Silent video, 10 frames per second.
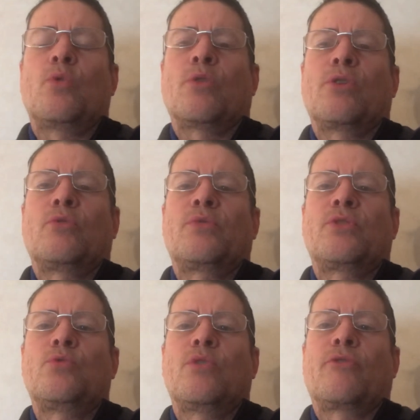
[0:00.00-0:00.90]
Or go
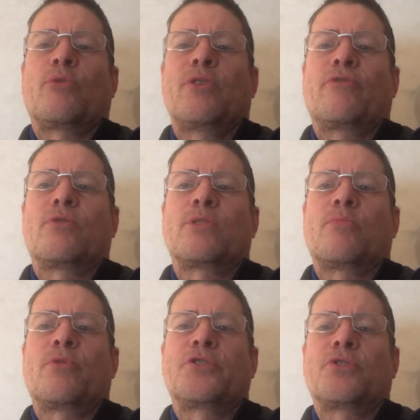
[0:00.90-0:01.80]
2 of 3 if there's a
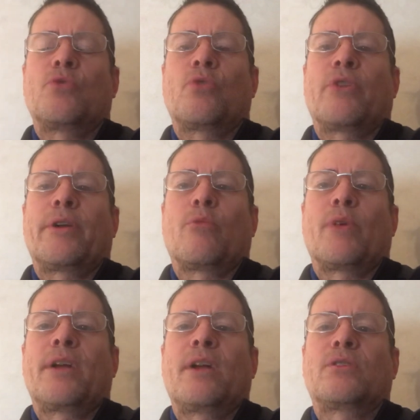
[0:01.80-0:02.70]
push or a
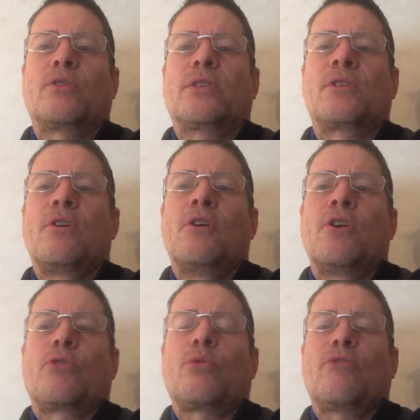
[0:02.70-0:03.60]
rainout. So it's
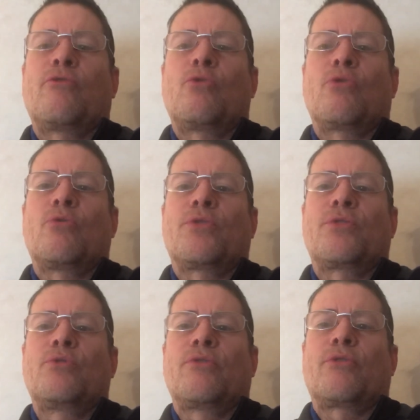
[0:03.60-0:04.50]
3 of 4 or
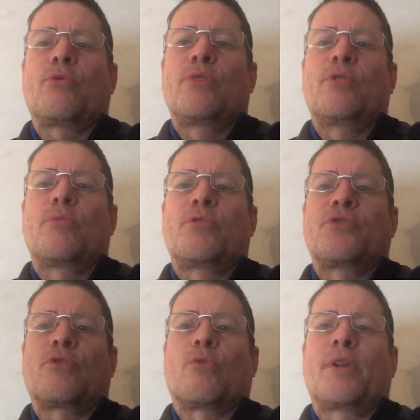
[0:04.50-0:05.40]
2 of 3 with a
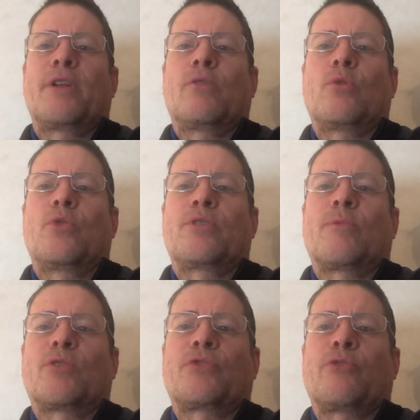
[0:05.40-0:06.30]
push or a rainout or
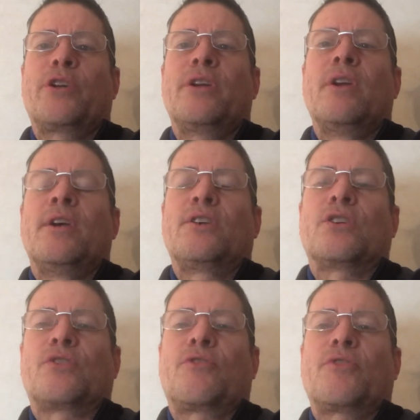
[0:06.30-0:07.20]
tomorrow's free.
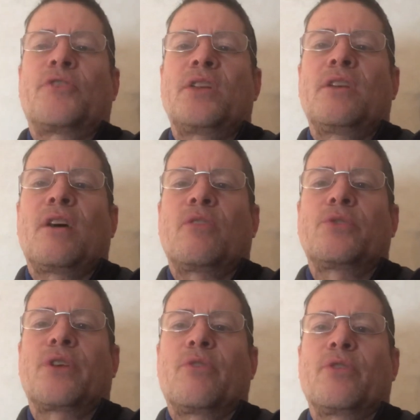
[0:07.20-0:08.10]
Just
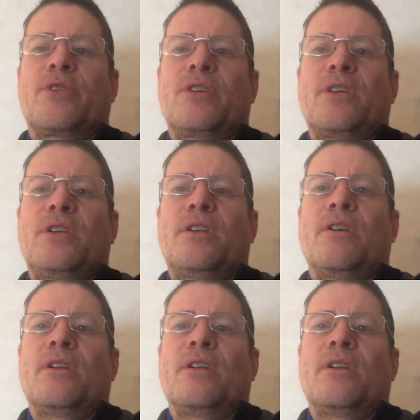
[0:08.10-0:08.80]
$15 guaranteed.